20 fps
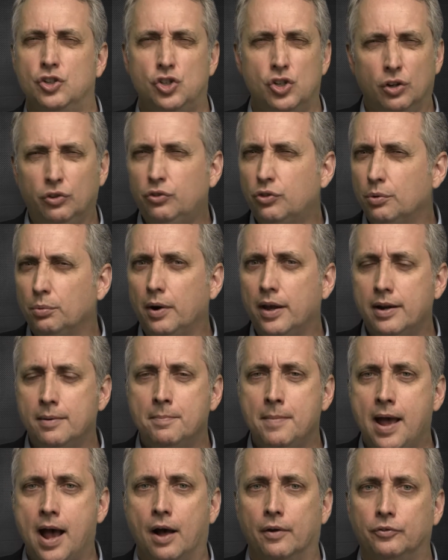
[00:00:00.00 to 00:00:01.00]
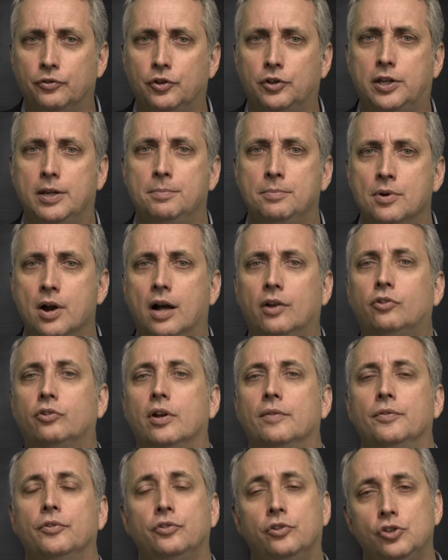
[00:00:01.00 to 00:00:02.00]
just the right amount to keep NOx
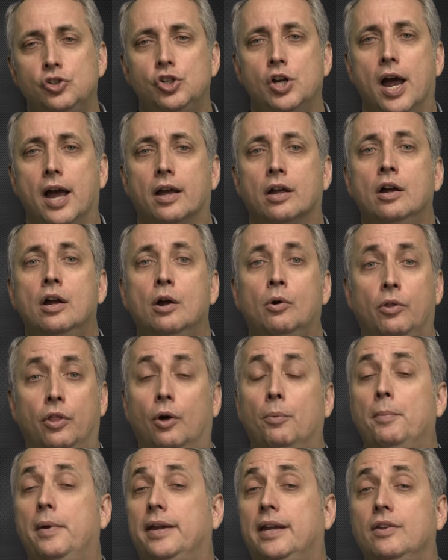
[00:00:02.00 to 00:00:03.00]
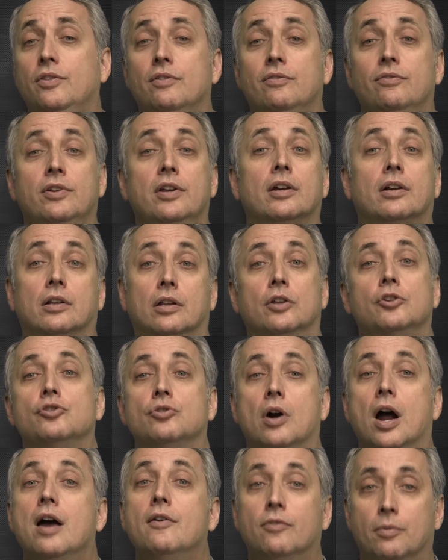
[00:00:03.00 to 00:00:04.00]
levels in check without making the vehicle
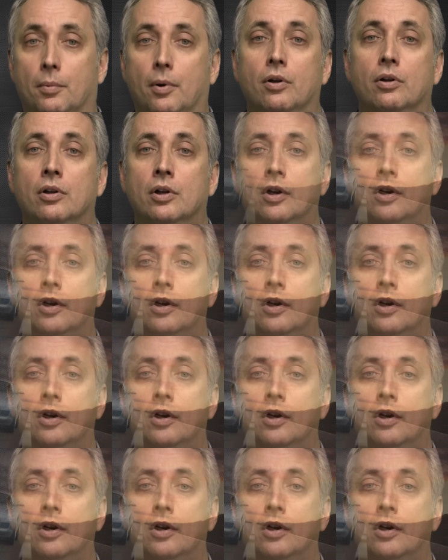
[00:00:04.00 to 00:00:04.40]
undrivable.